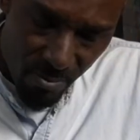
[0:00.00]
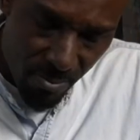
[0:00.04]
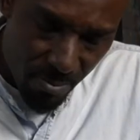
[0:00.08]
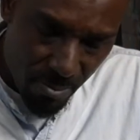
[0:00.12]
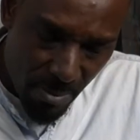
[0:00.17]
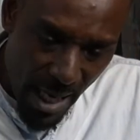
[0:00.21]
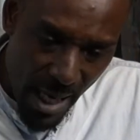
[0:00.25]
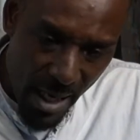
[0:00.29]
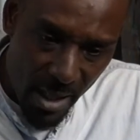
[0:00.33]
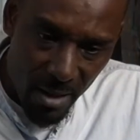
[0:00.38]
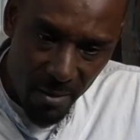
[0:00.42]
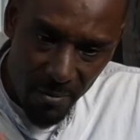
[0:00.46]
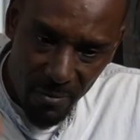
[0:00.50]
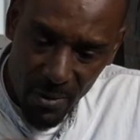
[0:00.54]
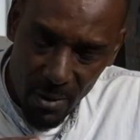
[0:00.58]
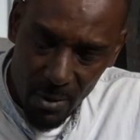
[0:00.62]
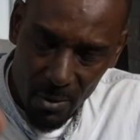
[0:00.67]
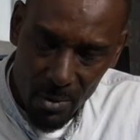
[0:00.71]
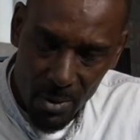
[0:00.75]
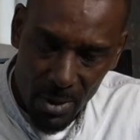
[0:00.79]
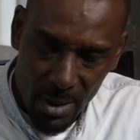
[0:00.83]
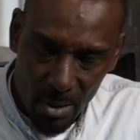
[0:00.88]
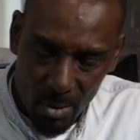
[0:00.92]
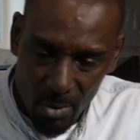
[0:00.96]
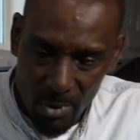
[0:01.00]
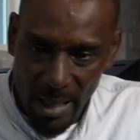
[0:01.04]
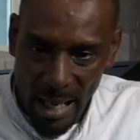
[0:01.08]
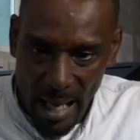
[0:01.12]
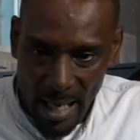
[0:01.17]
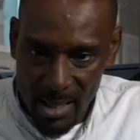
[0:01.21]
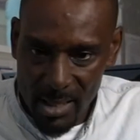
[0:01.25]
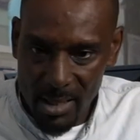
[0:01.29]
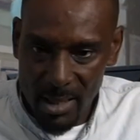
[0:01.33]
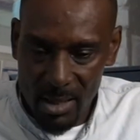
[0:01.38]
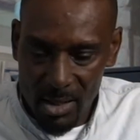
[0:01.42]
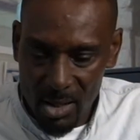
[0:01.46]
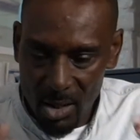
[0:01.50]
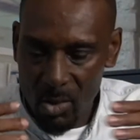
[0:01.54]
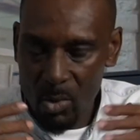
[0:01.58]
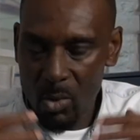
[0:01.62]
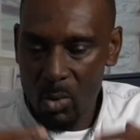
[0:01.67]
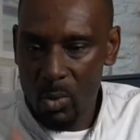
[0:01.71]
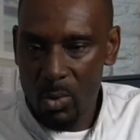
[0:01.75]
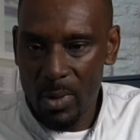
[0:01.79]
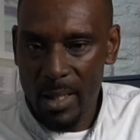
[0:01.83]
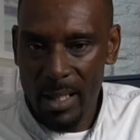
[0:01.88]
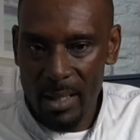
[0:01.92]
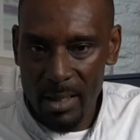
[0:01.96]
manifold, the little gasket to
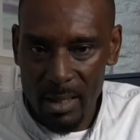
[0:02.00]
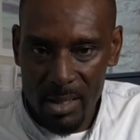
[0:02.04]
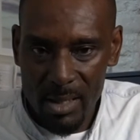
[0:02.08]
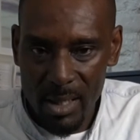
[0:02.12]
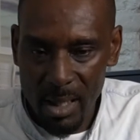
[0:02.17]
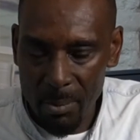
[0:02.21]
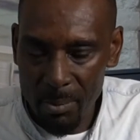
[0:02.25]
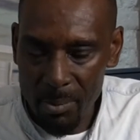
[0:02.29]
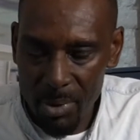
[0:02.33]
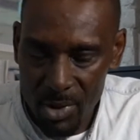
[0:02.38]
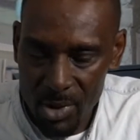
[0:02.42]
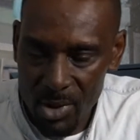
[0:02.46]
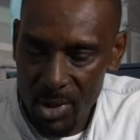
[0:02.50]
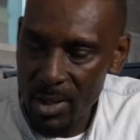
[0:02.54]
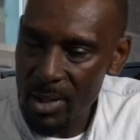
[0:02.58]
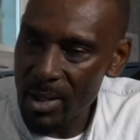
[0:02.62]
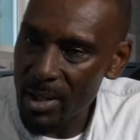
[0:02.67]
cool down the temperature,